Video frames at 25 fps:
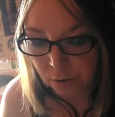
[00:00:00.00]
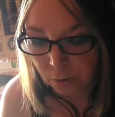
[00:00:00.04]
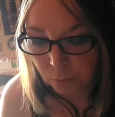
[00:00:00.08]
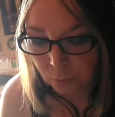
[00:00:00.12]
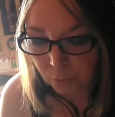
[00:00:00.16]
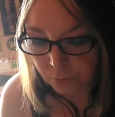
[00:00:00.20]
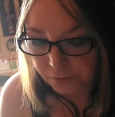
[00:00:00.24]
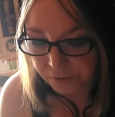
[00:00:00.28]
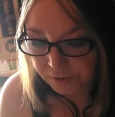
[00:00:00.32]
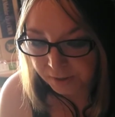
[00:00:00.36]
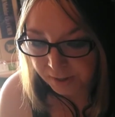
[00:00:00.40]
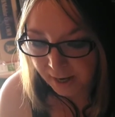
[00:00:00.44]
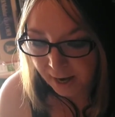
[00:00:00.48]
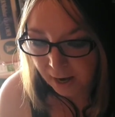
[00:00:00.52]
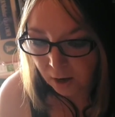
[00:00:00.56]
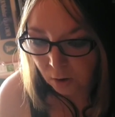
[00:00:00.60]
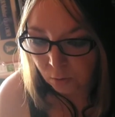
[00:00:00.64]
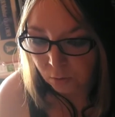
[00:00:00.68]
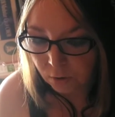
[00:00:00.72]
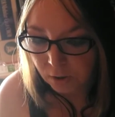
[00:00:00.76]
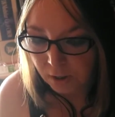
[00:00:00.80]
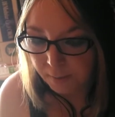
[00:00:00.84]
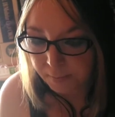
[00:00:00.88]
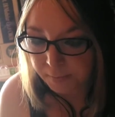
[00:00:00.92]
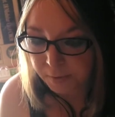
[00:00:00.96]
With
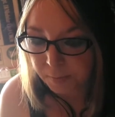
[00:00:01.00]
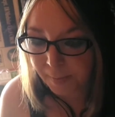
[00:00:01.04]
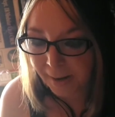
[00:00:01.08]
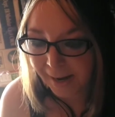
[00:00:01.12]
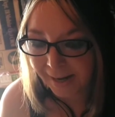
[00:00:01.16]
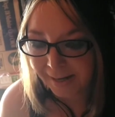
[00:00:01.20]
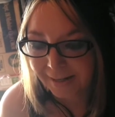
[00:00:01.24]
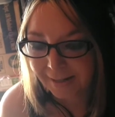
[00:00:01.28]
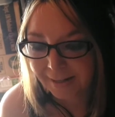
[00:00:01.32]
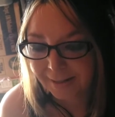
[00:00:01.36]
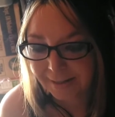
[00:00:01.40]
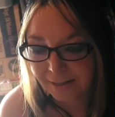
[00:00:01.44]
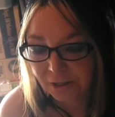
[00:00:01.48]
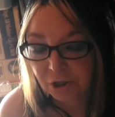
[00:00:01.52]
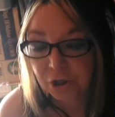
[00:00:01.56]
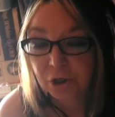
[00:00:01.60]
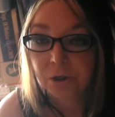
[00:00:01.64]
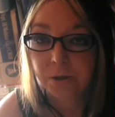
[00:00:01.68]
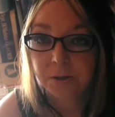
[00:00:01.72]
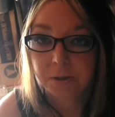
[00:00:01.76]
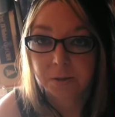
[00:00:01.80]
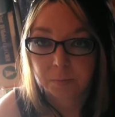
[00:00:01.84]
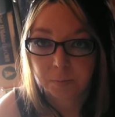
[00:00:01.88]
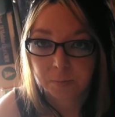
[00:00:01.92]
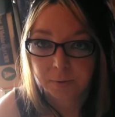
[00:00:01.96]
doubt comes bad
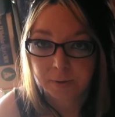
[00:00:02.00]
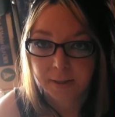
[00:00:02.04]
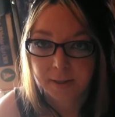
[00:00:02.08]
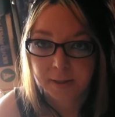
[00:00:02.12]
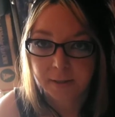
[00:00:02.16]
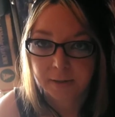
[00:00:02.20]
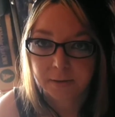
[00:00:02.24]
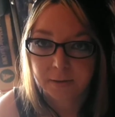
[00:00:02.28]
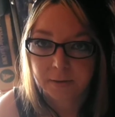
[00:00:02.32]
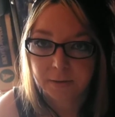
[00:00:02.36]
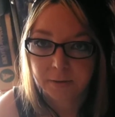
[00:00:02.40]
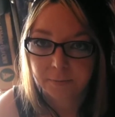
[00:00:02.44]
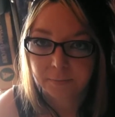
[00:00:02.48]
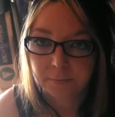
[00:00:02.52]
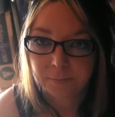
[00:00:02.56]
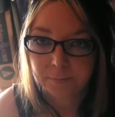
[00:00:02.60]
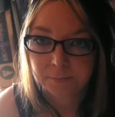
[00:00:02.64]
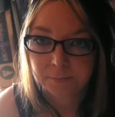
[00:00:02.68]
decisions and plans.